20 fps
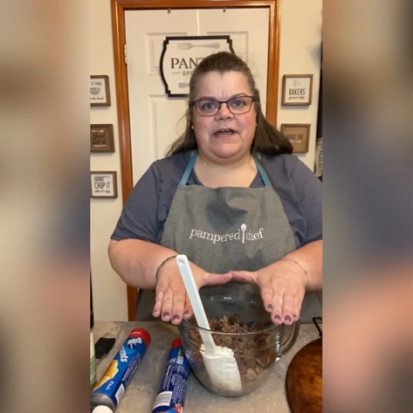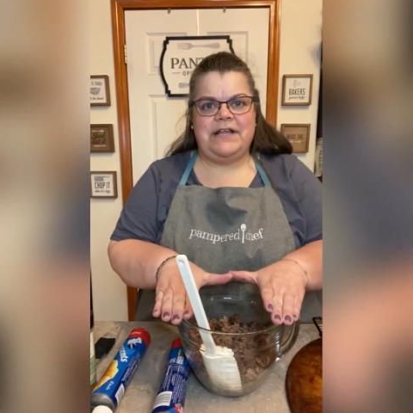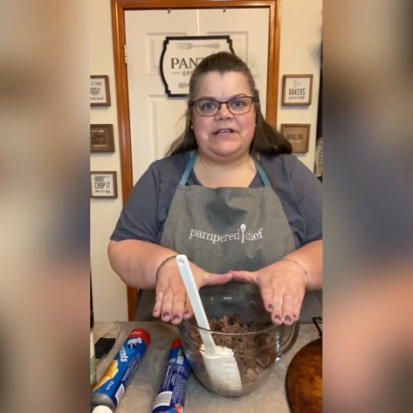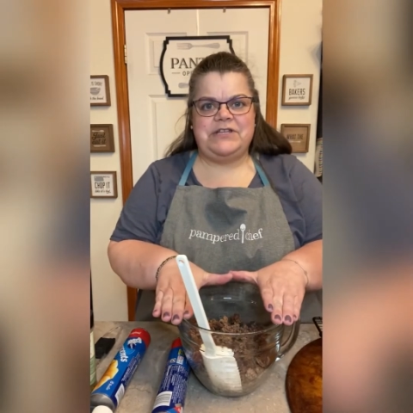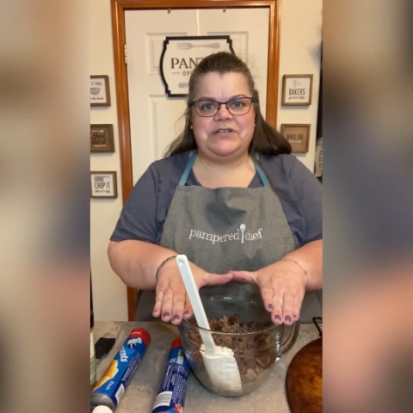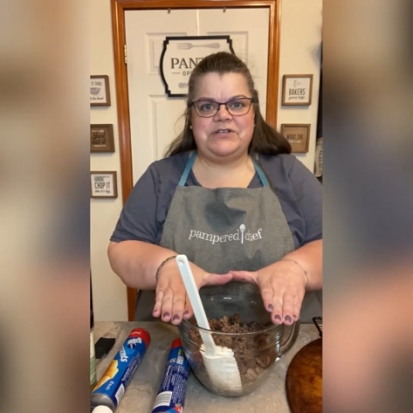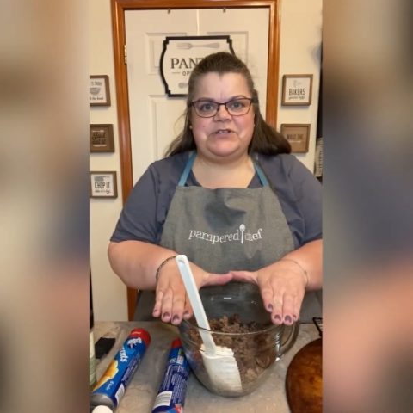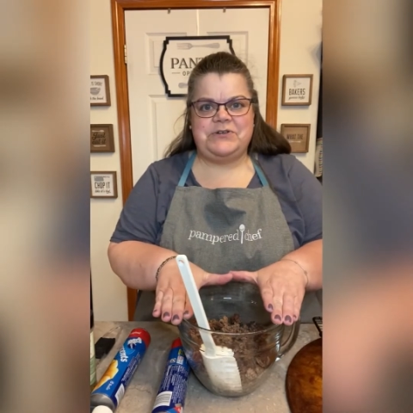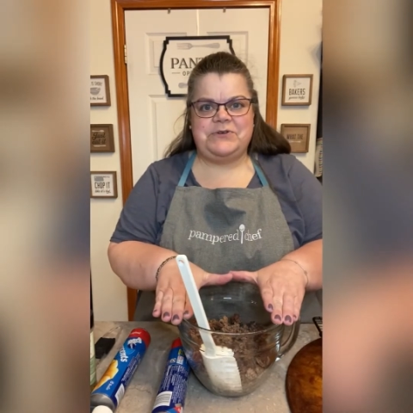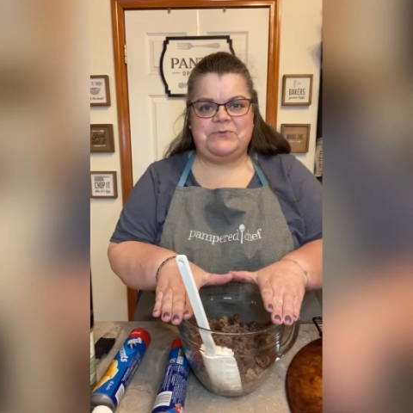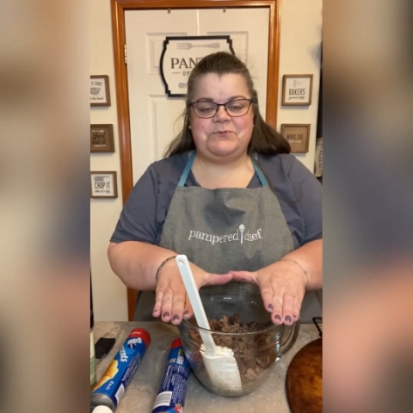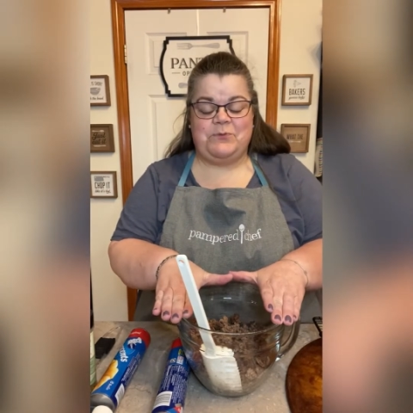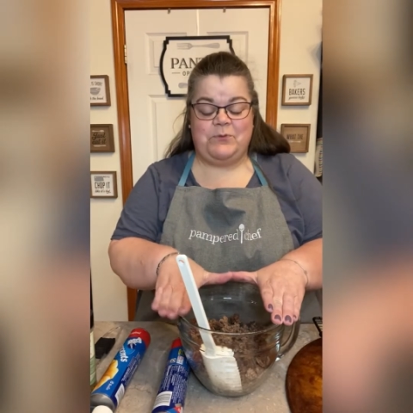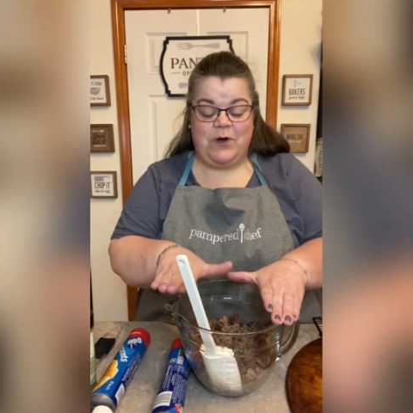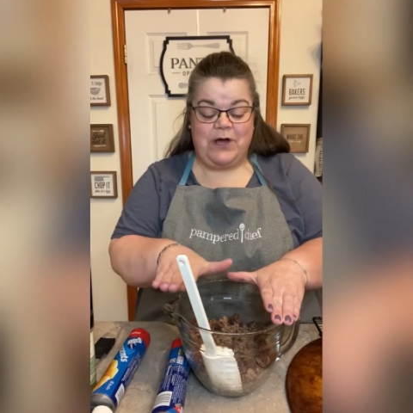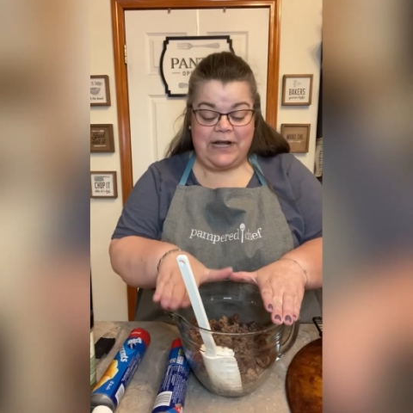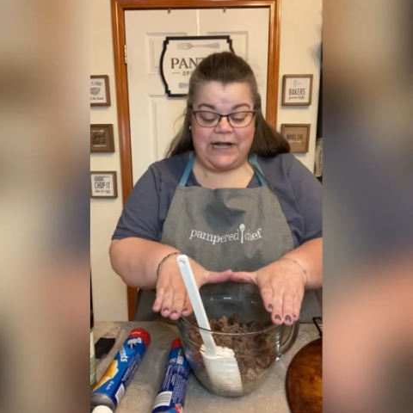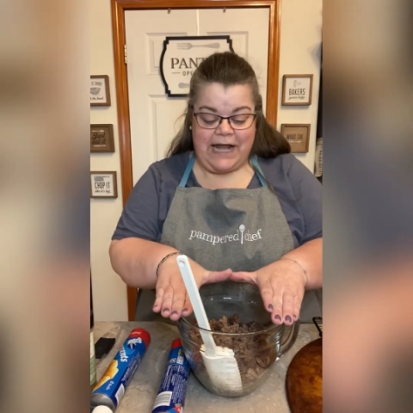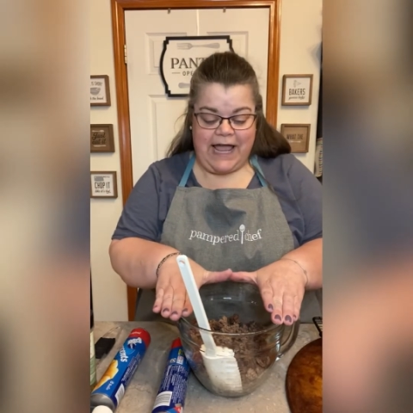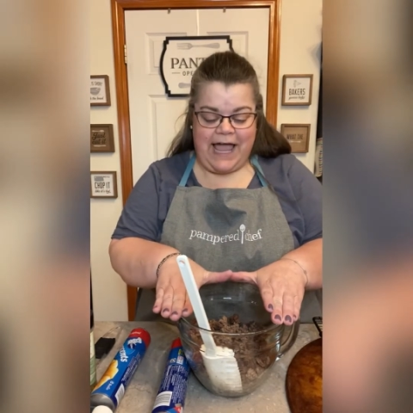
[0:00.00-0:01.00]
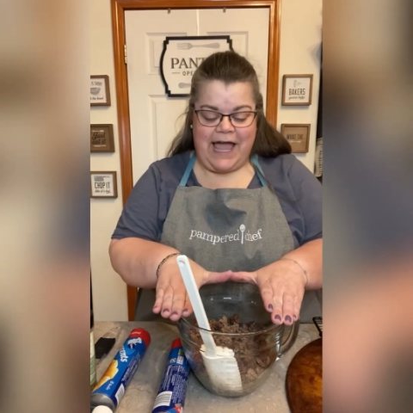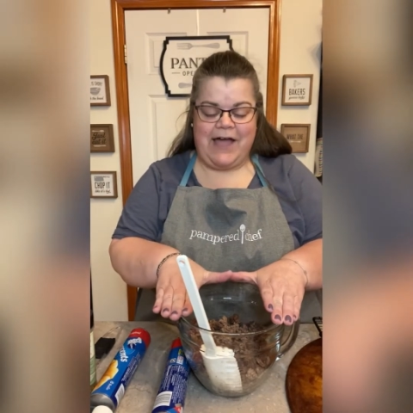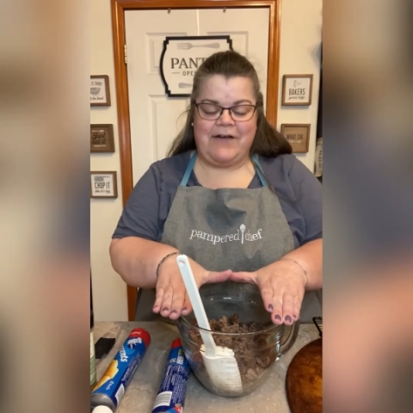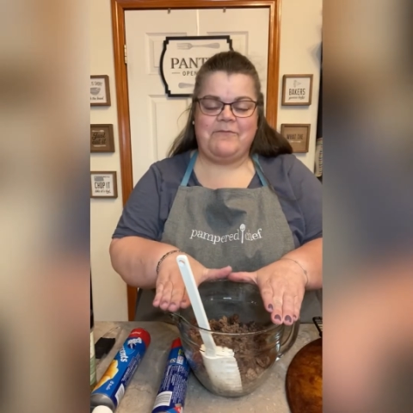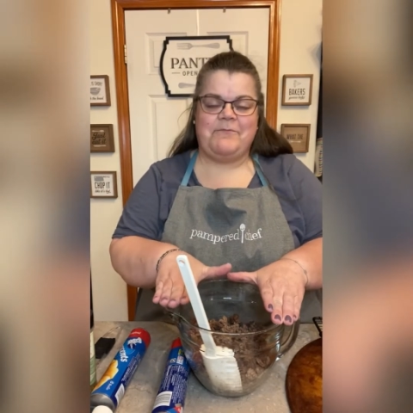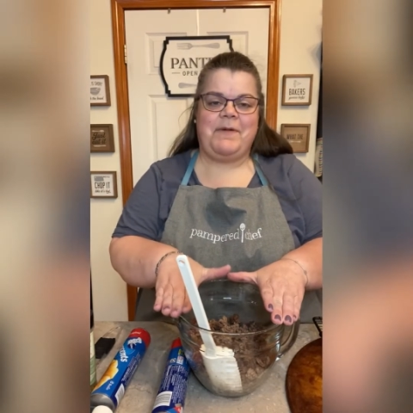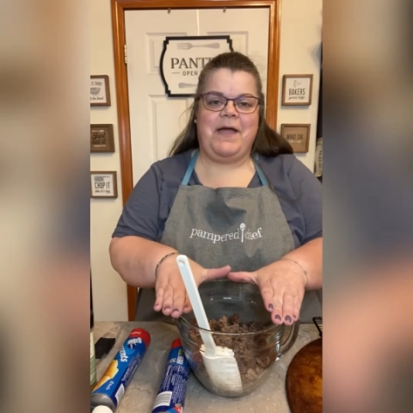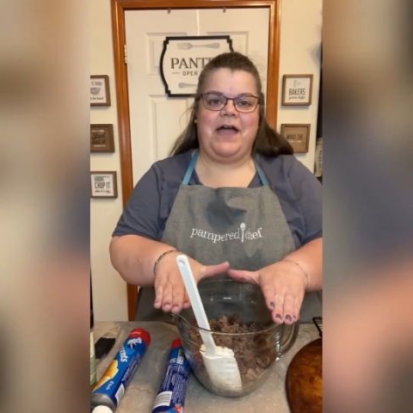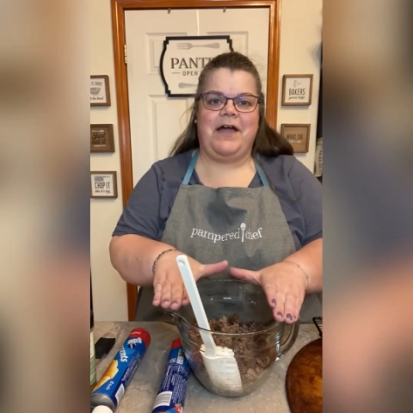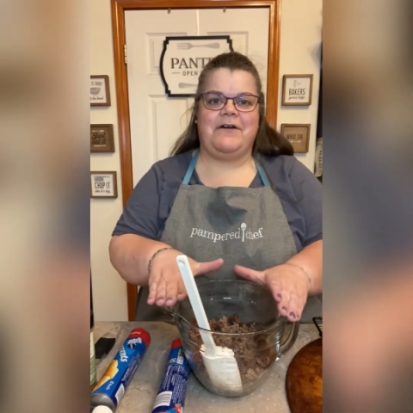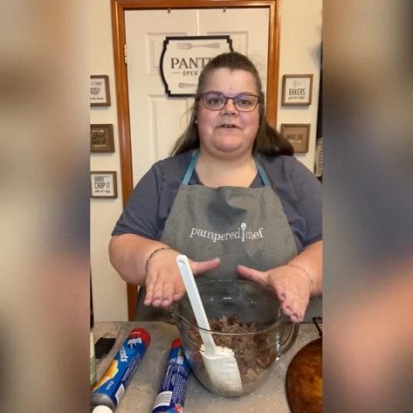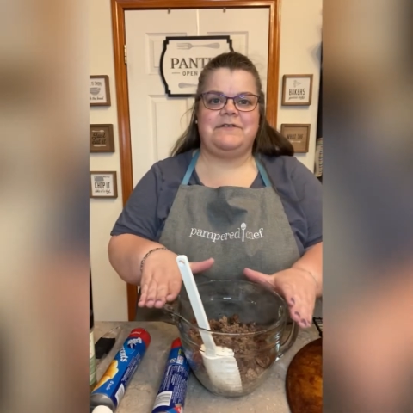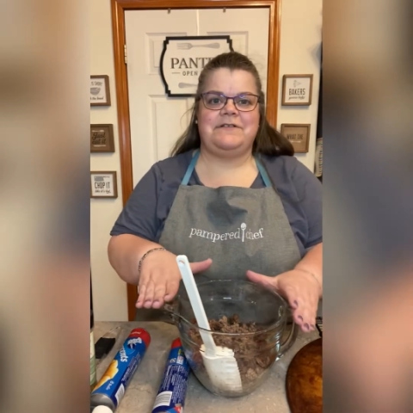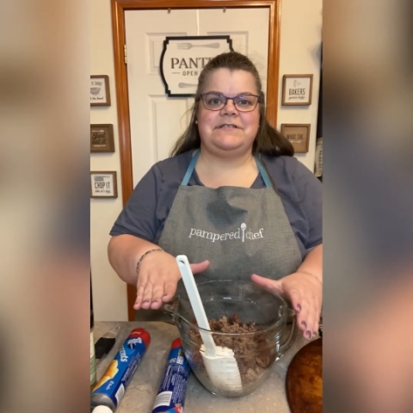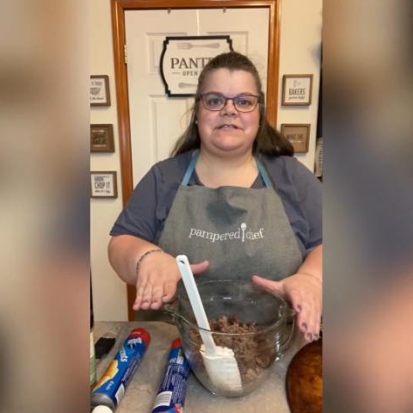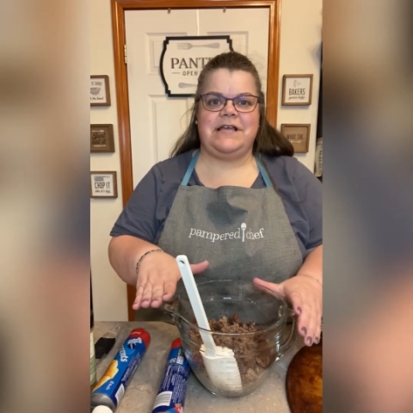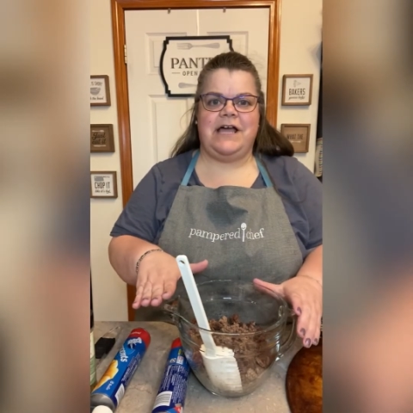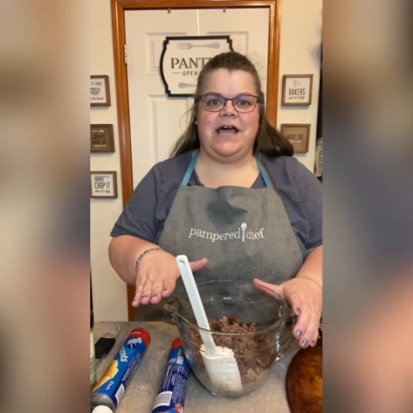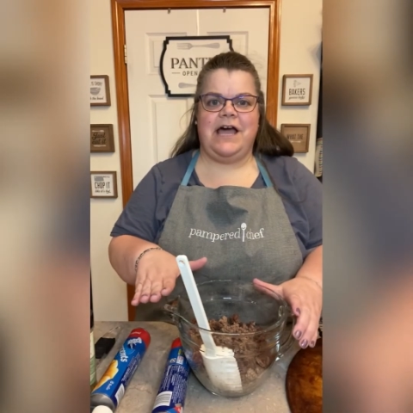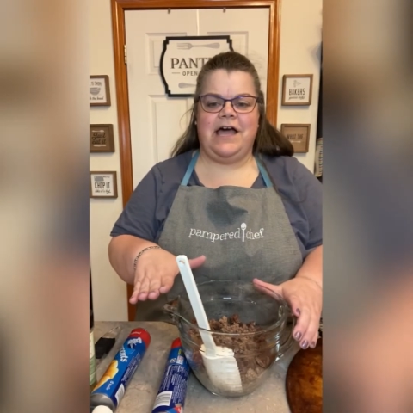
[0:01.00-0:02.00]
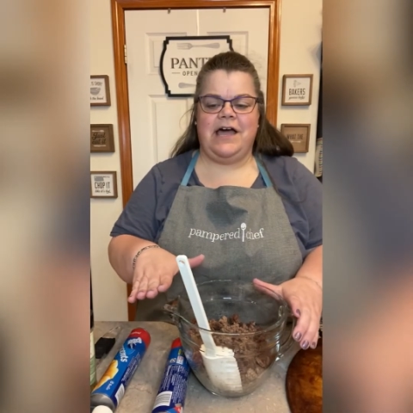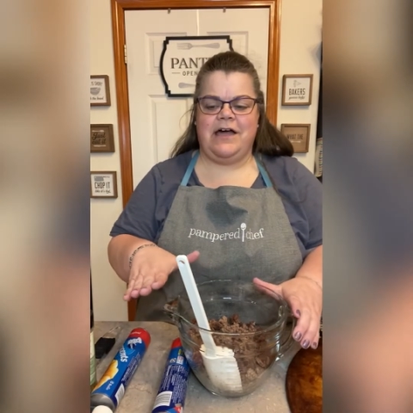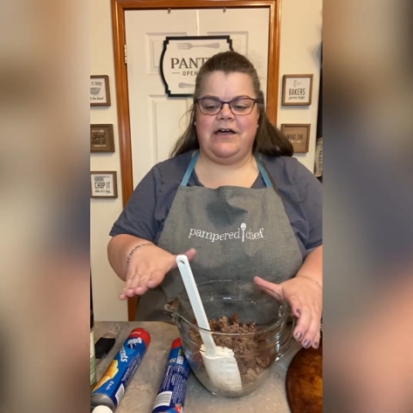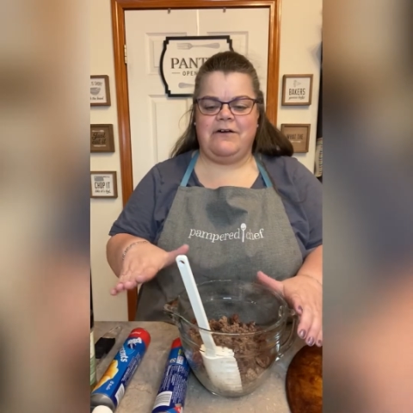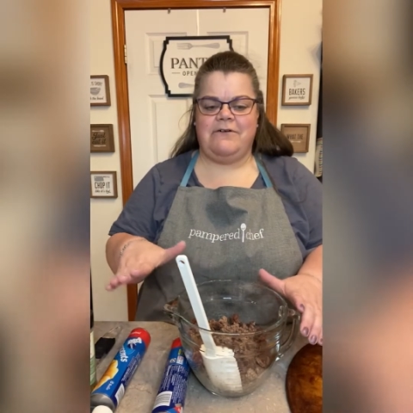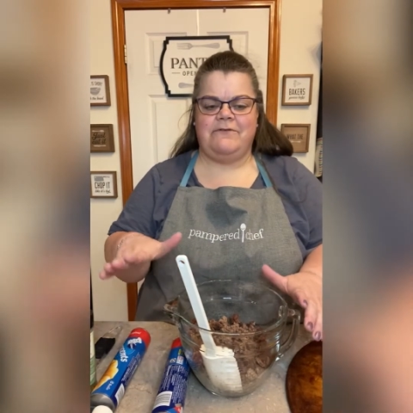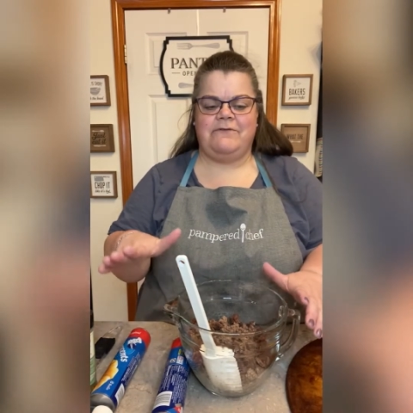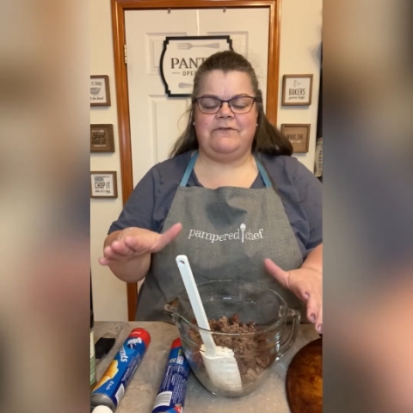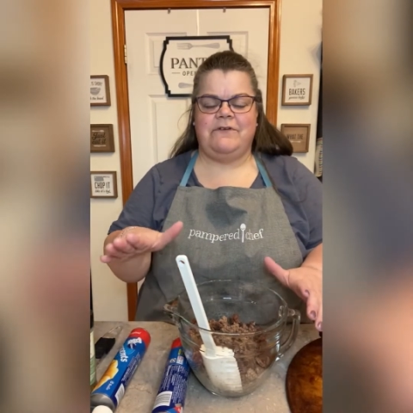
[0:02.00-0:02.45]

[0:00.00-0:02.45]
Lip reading: 1.5 pounds of